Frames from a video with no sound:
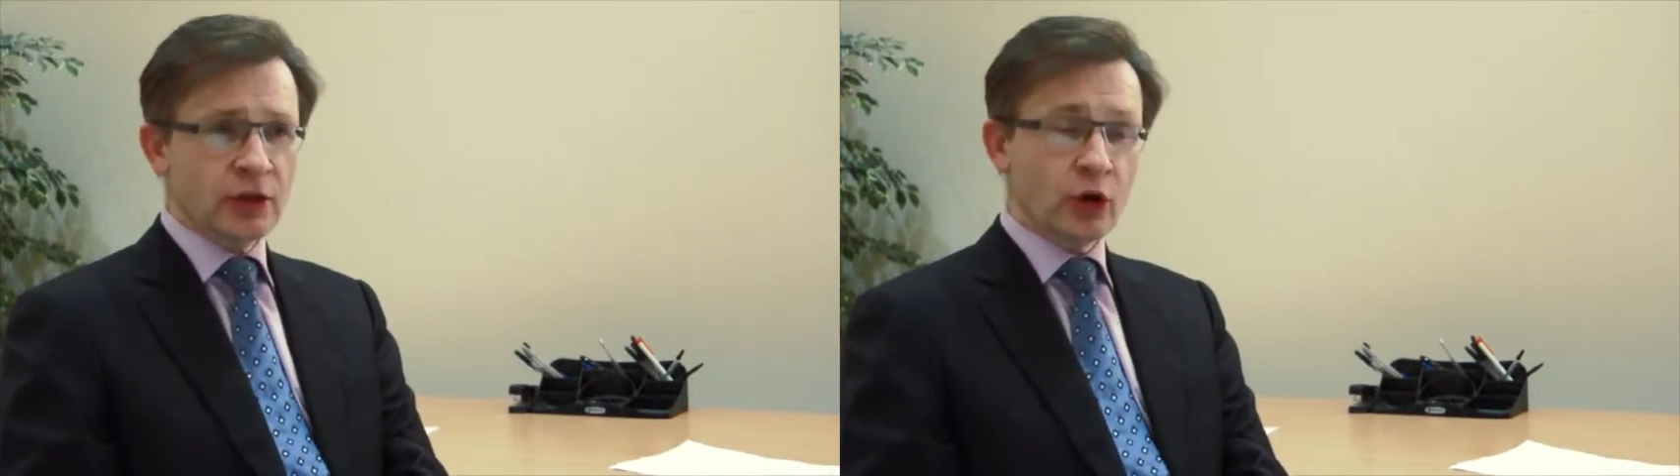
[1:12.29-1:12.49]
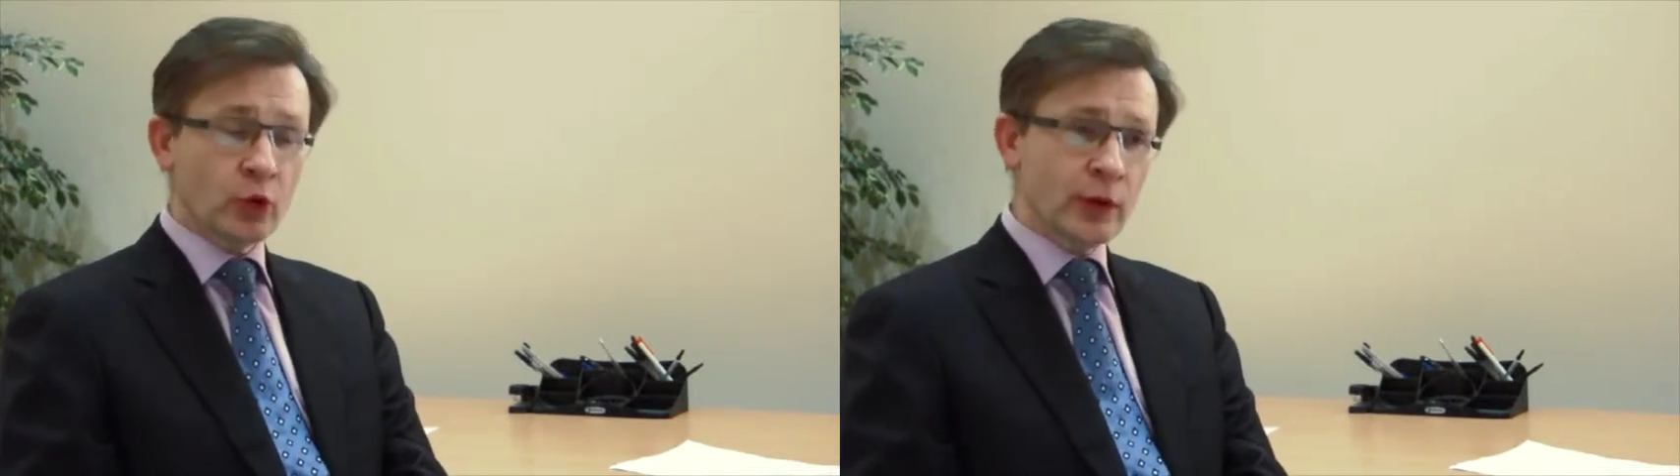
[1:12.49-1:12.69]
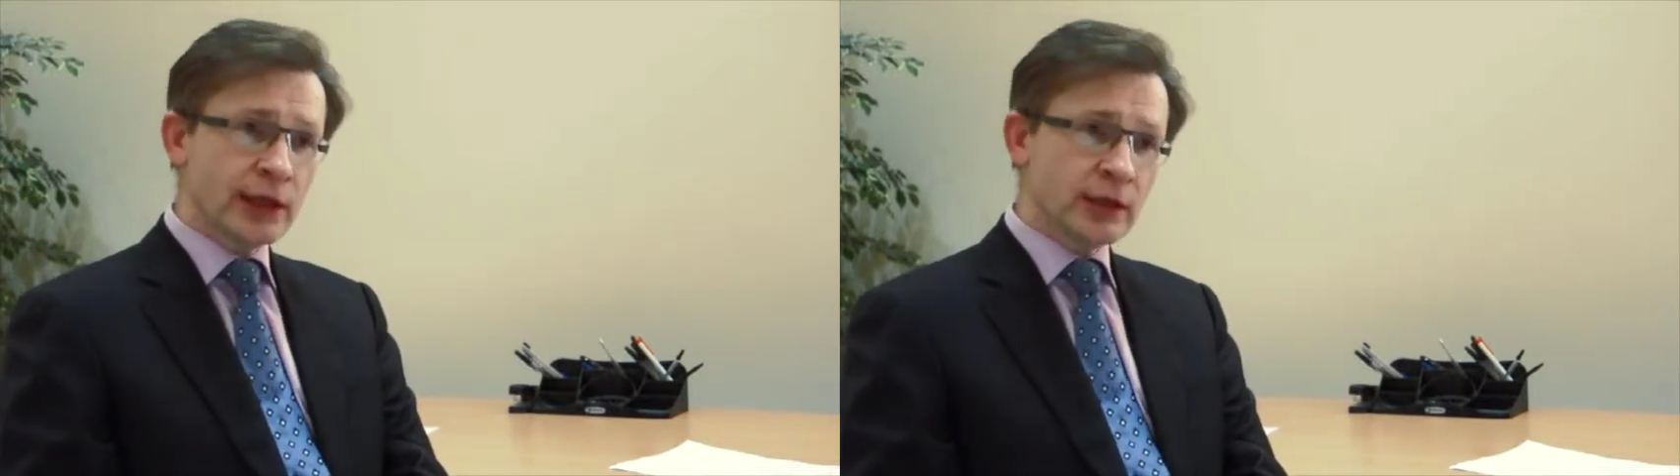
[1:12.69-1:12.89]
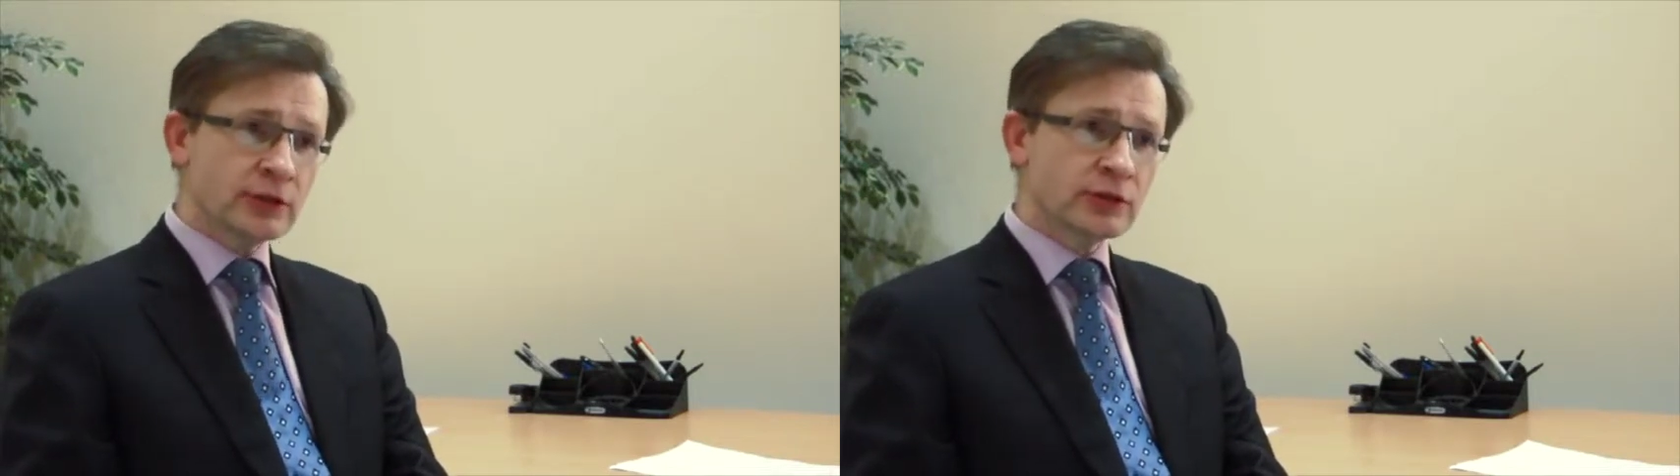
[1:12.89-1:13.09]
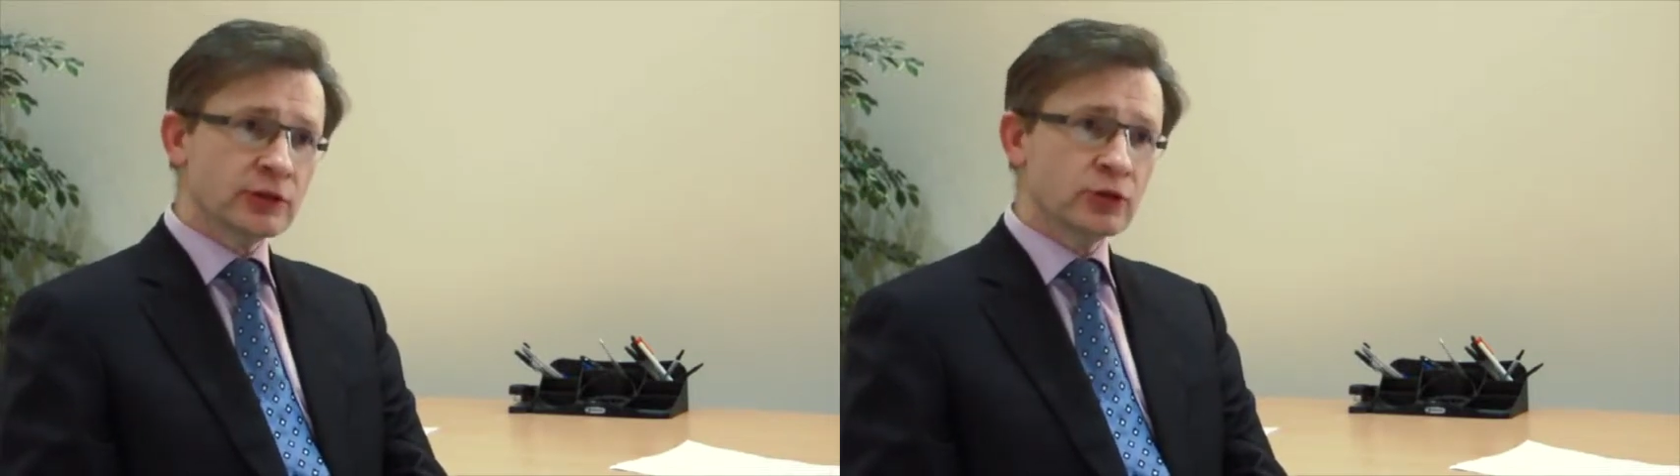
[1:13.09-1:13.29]
not only
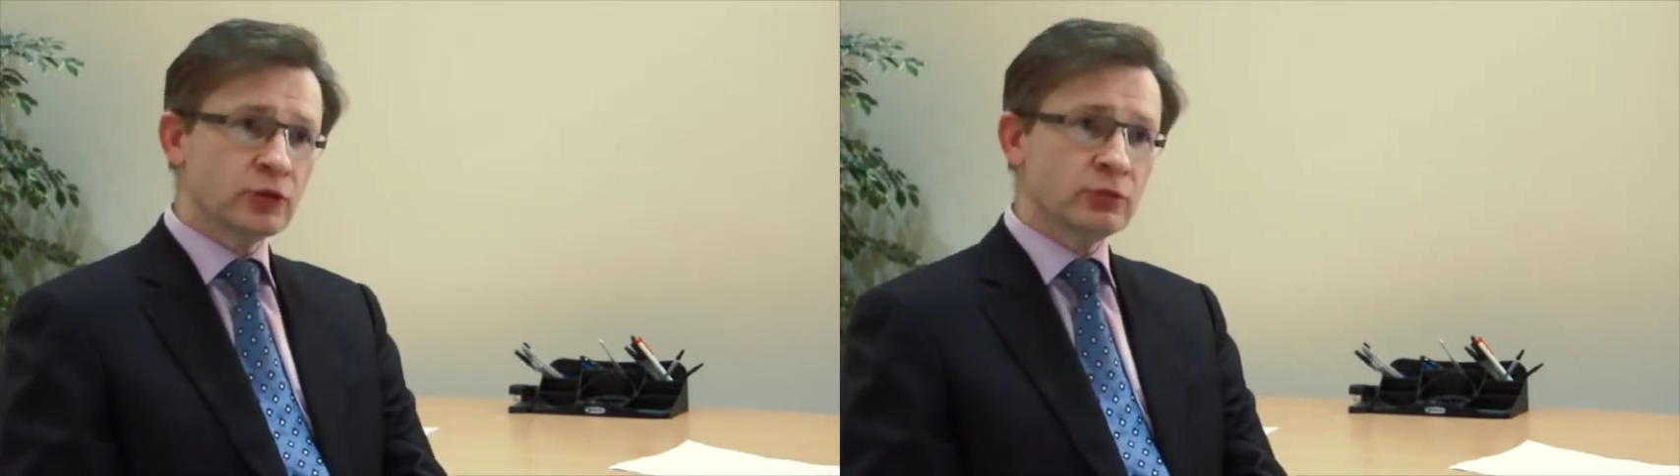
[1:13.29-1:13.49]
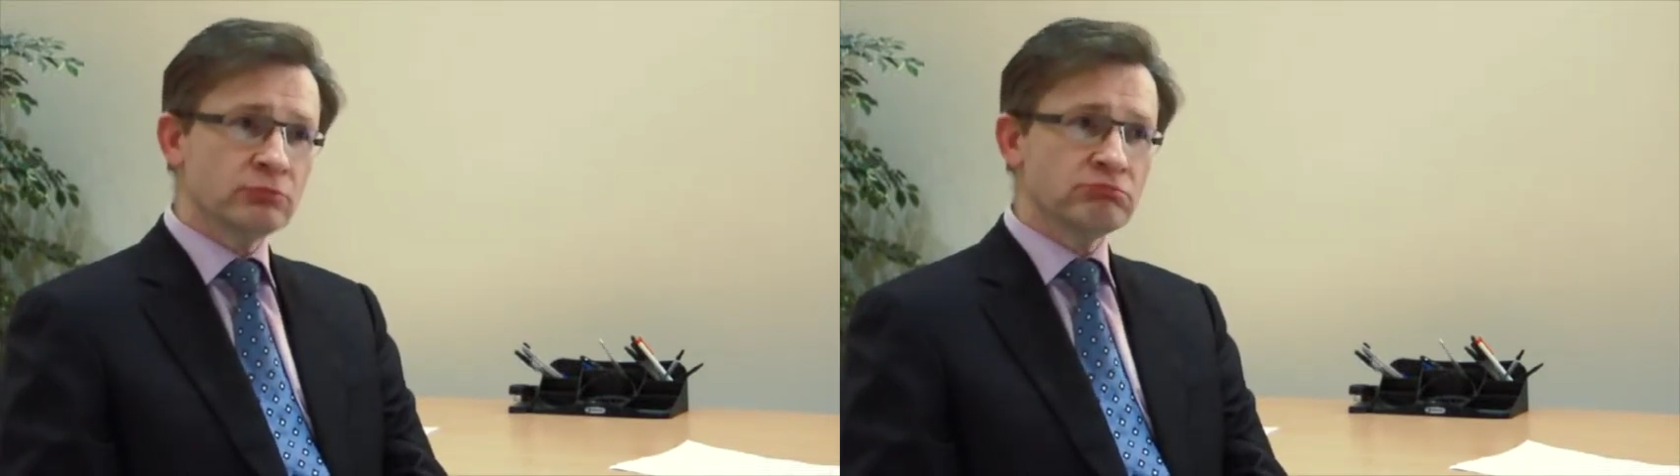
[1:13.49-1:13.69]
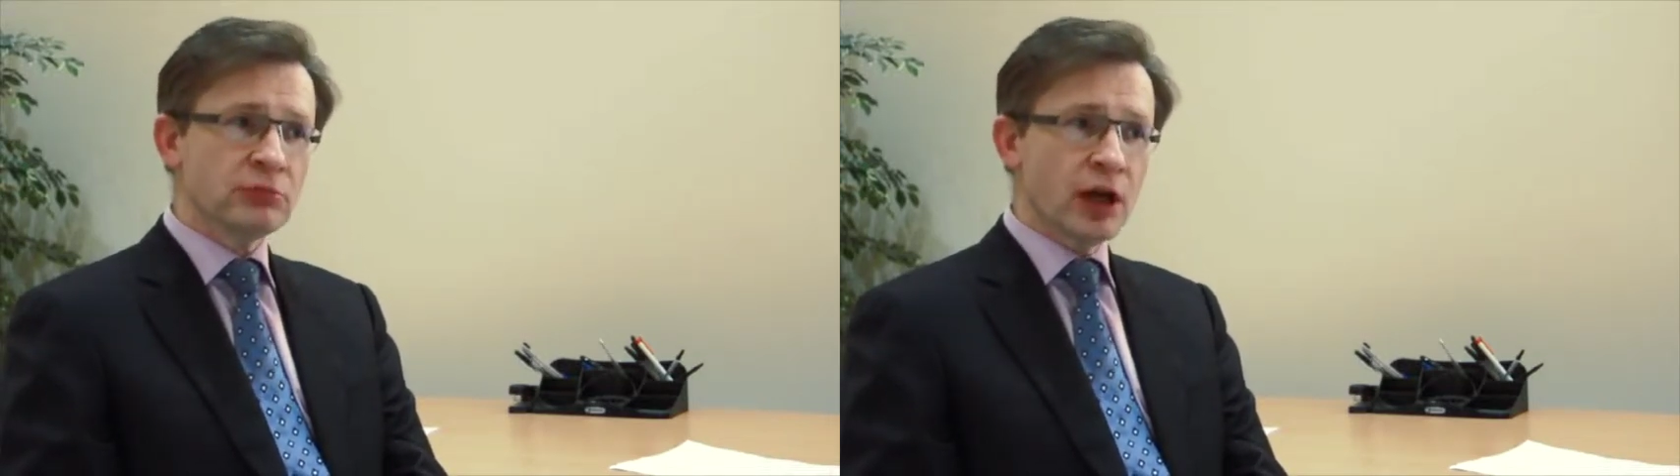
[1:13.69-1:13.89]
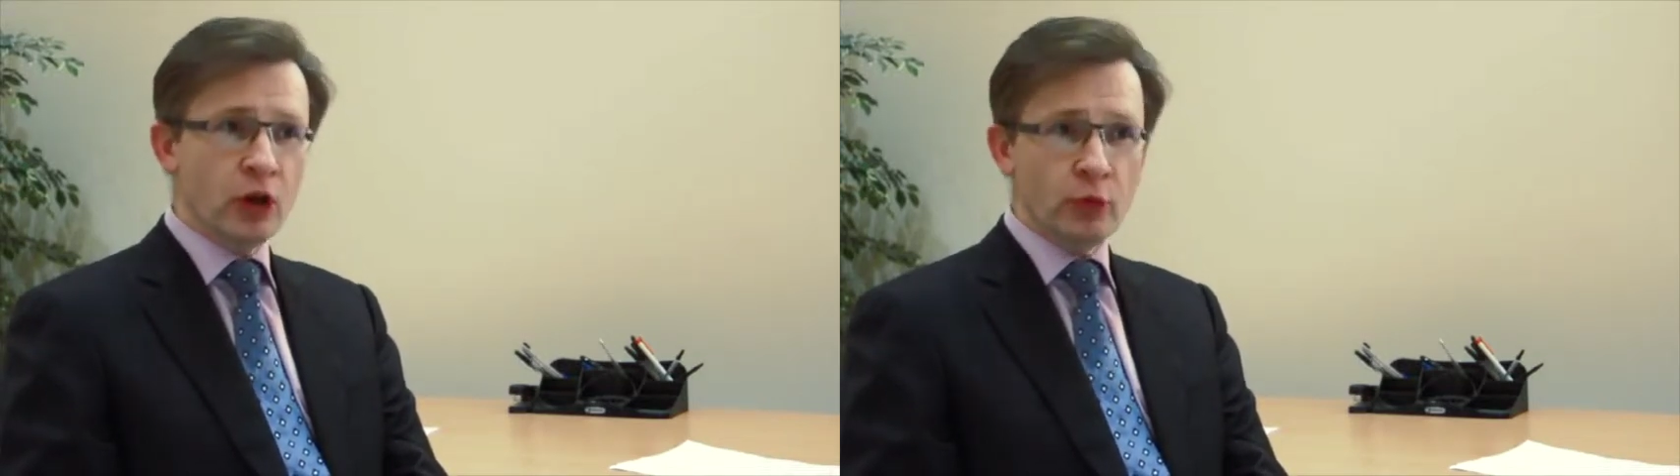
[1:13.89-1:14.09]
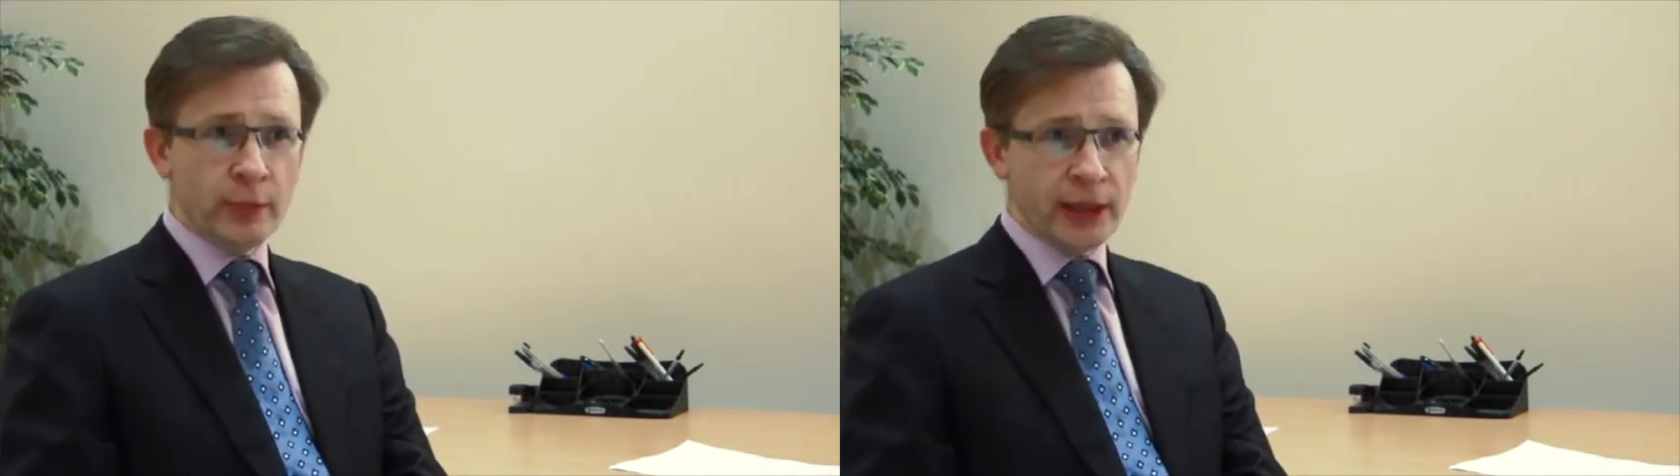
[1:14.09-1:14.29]
to
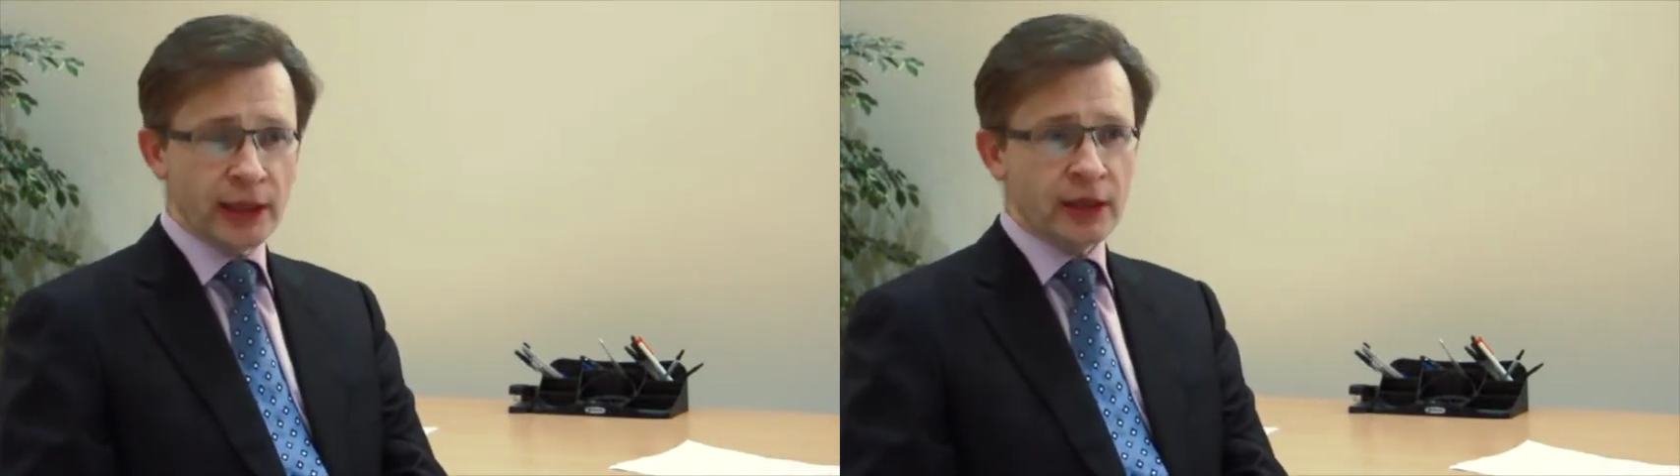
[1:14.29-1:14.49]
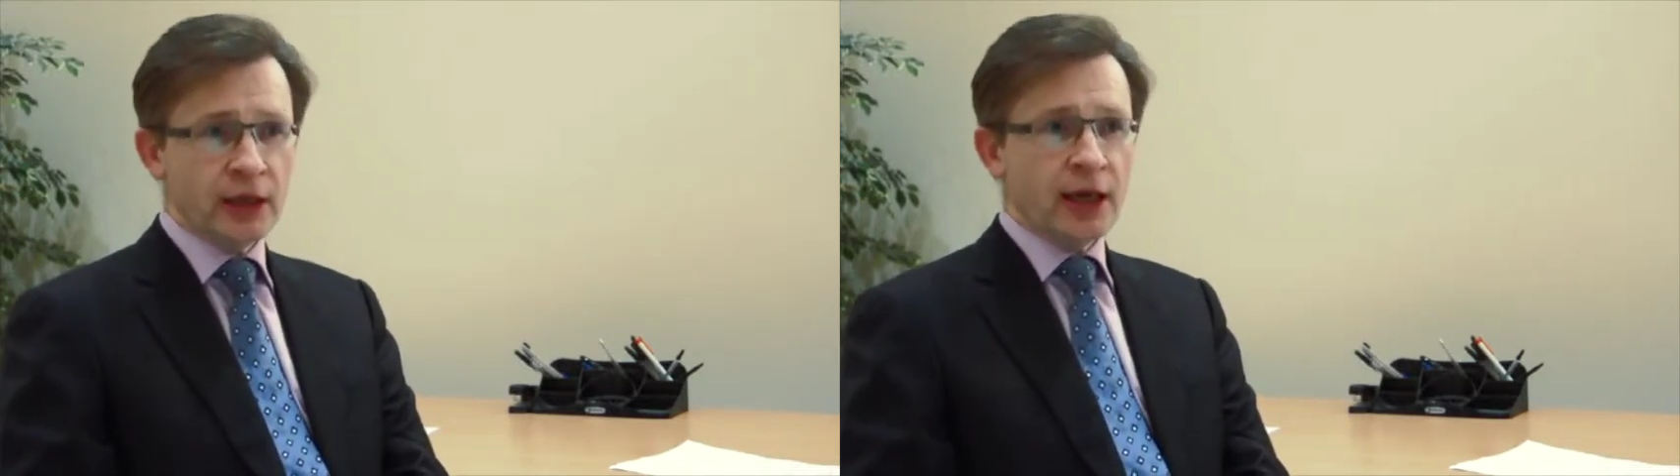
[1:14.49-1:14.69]
illuminate